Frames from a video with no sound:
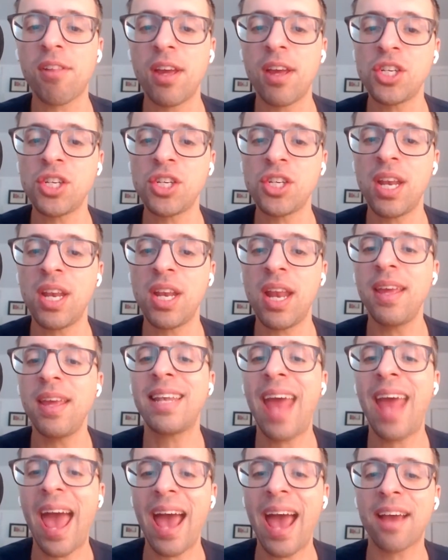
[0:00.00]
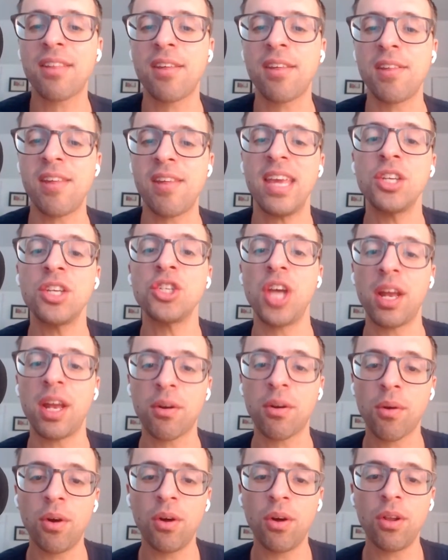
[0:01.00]
conversation is I think taxes
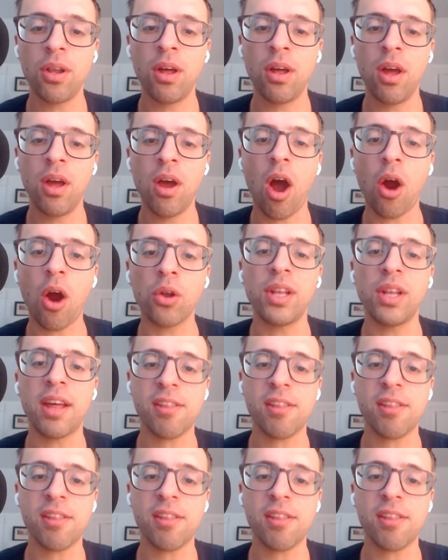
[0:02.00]
in general